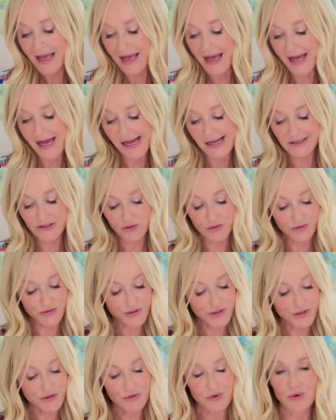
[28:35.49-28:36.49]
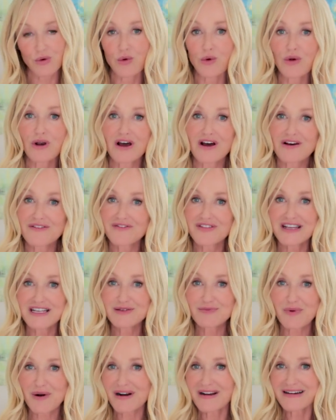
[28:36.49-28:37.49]
And also all of
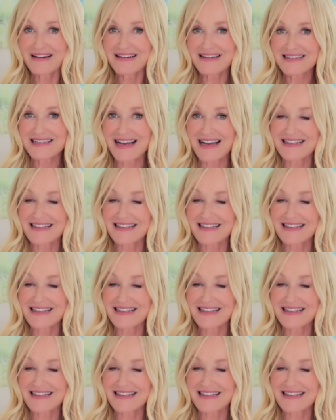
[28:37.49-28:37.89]
these products,